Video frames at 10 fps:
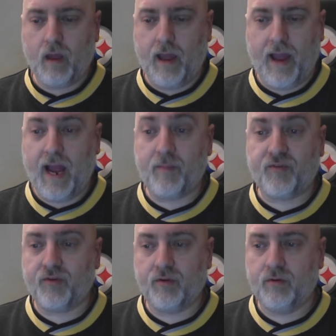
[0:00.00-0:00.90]

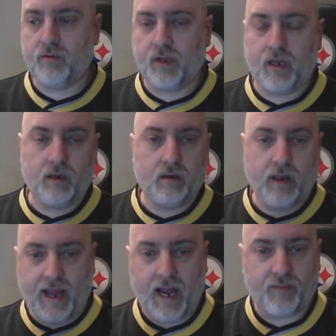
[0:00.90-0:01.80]
absolutely
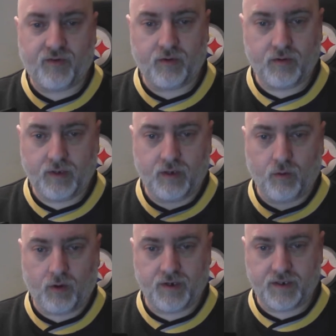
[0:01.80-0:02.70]

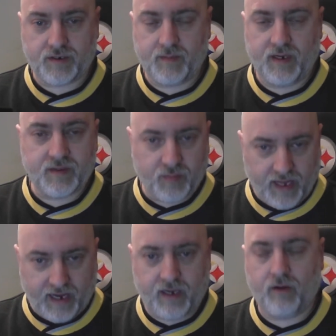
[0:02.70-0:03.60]
gorgeous. I mean, it's
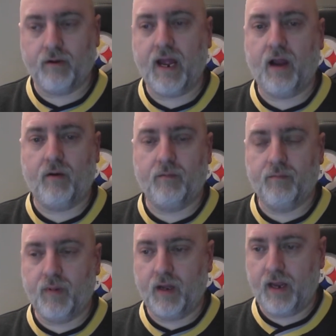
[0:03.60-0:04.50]
black here now,
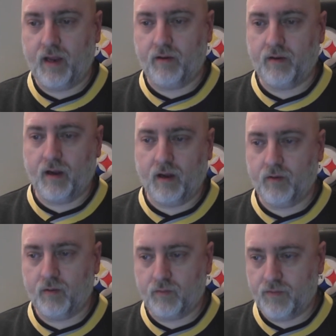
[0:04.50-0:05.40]
but
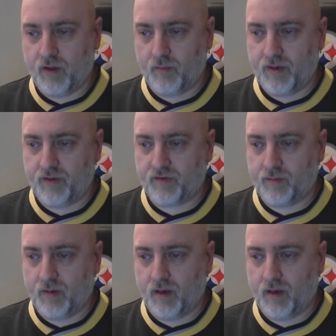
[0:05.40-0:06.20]
there'll be some